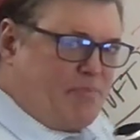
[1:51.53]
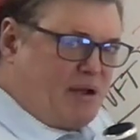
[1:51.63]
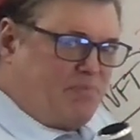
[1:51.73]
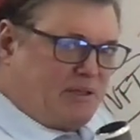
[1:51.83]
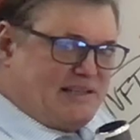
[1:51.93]
of
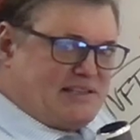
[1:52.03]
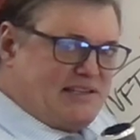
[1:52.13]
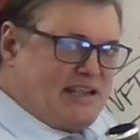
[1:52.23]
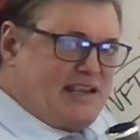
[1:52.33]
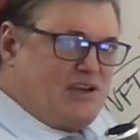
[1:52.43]

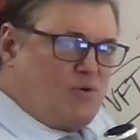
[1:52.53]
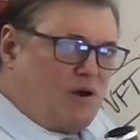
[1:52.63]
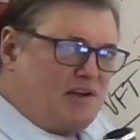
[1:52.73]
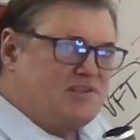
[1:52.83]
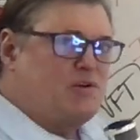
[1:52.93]
publicity, you
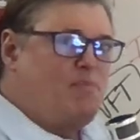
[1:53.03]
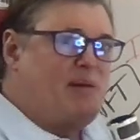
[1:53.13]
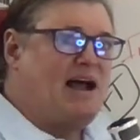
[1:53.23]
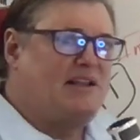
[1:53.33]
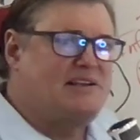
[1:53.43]
also
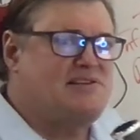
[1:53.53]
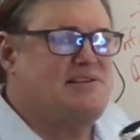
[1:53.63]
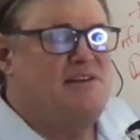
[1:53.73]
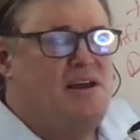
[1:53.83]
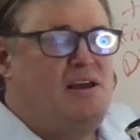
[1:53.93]

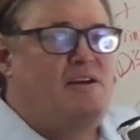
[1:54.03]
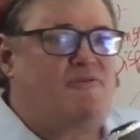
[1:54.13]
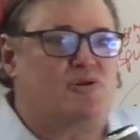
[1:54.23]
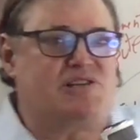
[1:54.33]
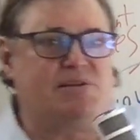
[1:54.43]
balance
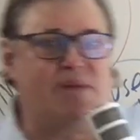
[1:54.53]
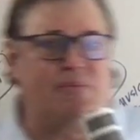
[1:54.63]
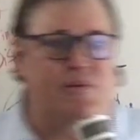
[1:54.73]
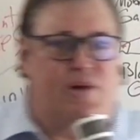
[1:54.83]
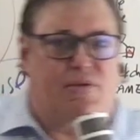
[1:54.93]
First
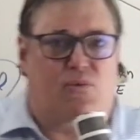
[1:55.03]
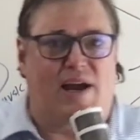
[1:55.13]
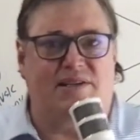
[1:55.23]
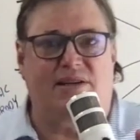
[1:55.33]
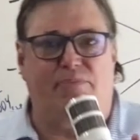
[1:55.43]
Amendment with
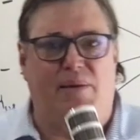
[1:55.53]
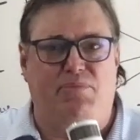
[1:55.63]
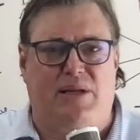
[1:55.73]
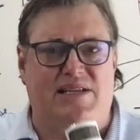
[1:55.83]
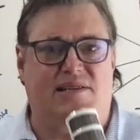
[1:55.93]
rights of
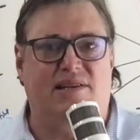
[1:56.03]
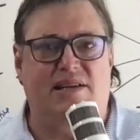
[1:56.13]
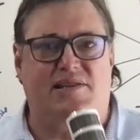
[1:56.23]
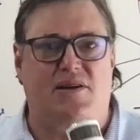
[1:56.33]
publicity.